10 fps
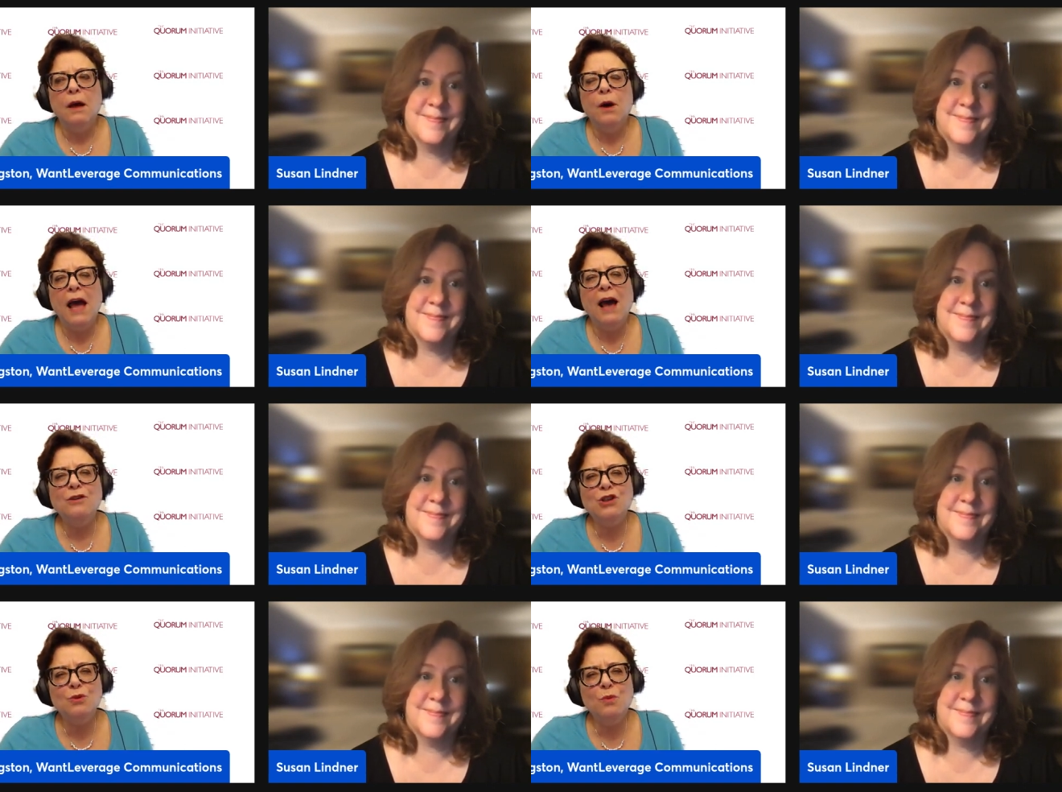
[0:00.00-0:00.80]
Speaker 1: how
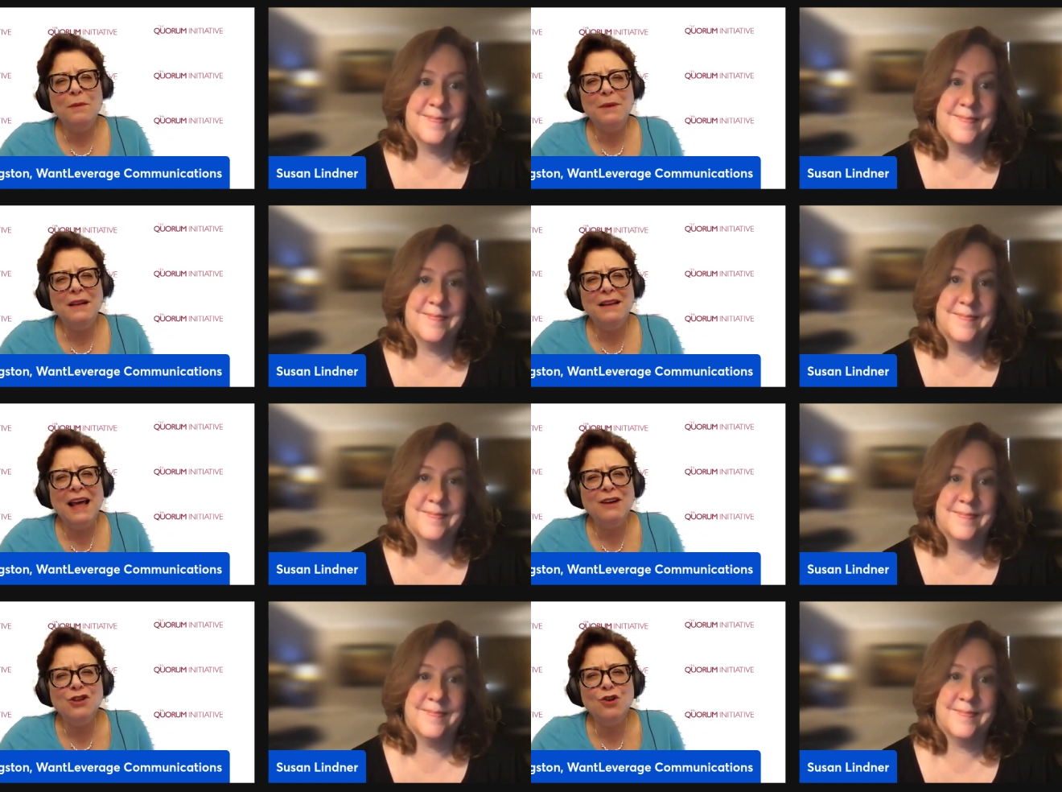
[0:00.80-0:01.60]
should women,
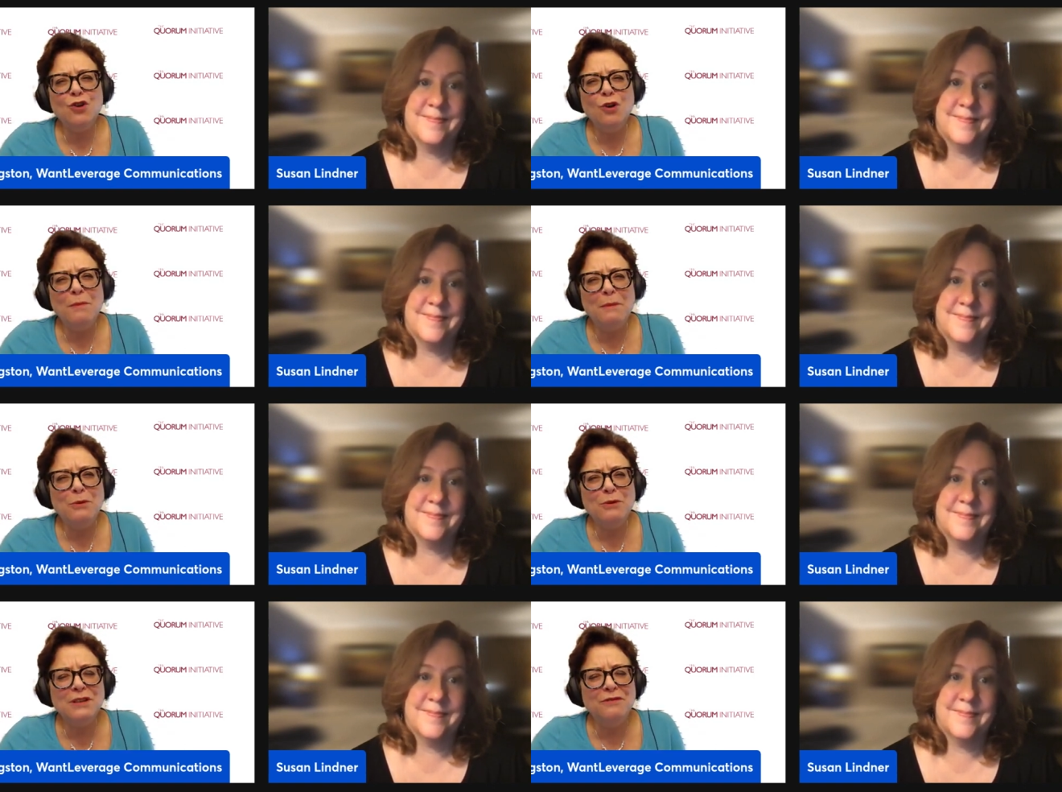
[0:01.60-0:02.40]
how should our
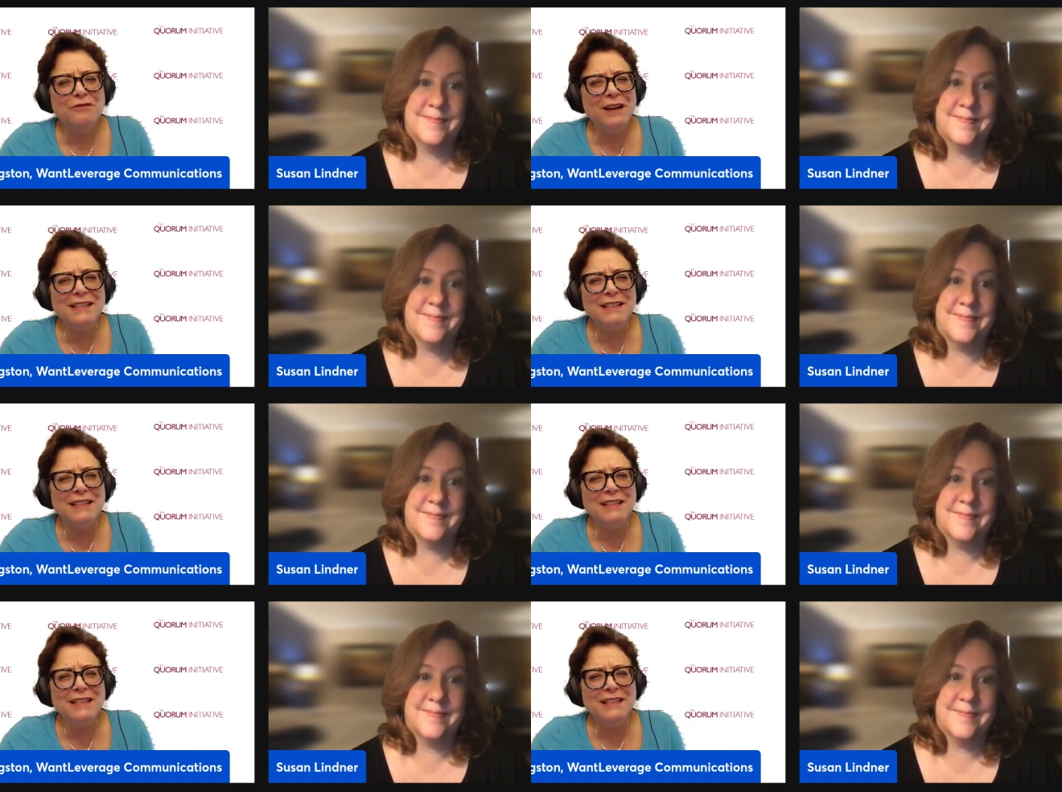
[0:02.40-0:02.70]
members and friends